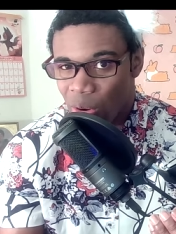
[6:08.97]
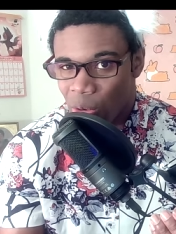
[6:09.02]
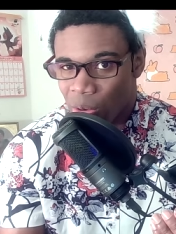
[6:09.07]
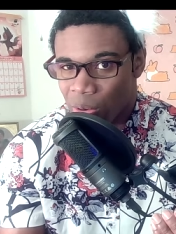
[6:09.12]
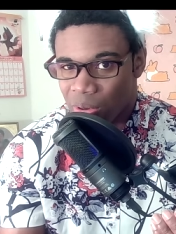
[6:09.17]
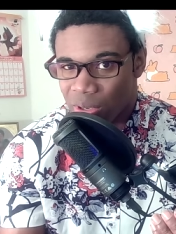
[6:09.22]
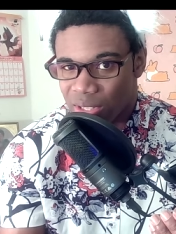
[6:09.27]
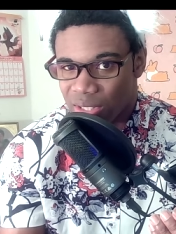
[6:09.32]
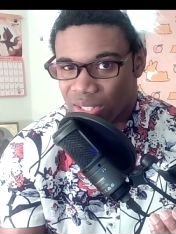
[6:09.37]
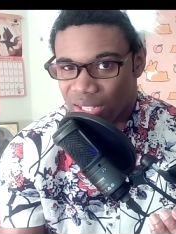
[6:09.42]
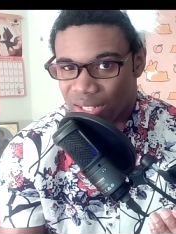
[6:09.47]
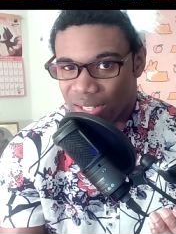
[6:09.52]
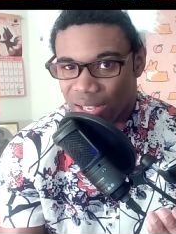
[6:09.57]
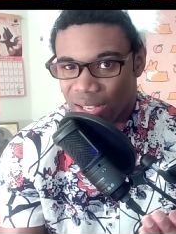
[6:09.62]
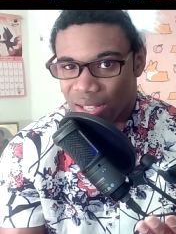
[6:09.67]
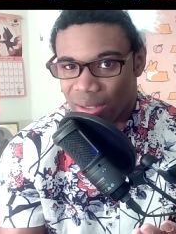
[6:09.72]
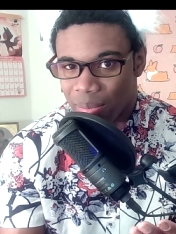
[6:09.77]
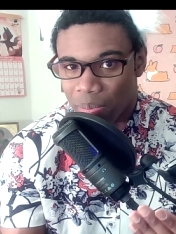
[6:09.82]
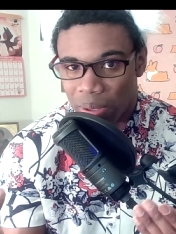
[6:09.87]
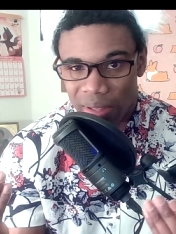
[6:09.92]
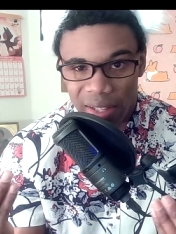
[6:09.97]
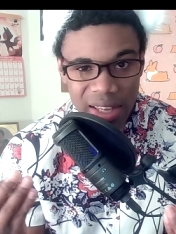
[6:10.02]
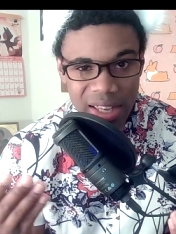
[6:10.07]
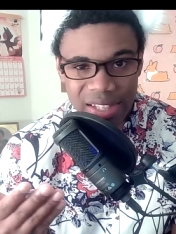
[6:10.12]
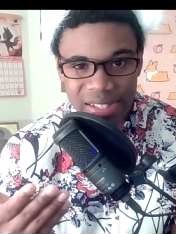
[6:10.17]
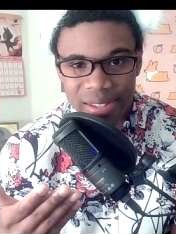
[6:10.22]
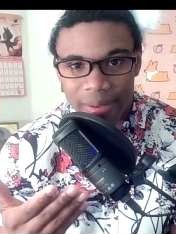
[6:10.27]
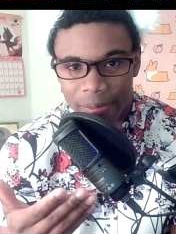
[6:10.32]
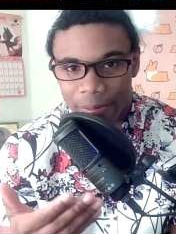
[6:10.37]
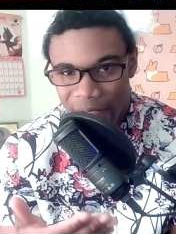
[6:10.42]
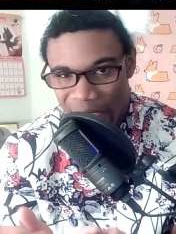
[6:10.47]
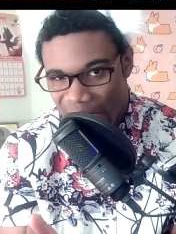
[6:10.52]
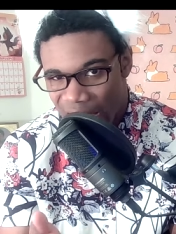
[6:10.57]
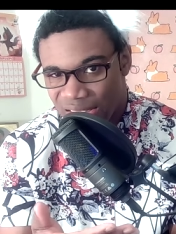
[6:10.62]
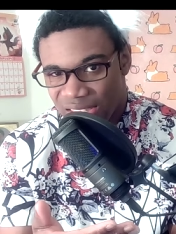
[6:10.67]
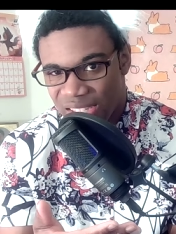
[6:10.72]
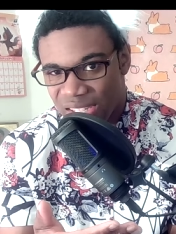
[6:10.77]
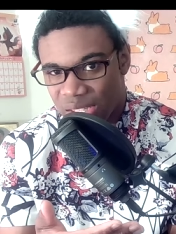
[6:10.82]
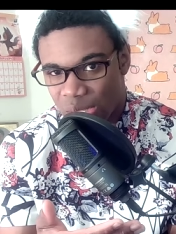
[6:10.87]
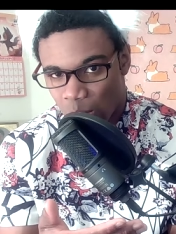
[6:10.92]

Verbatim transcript: order to please the fans as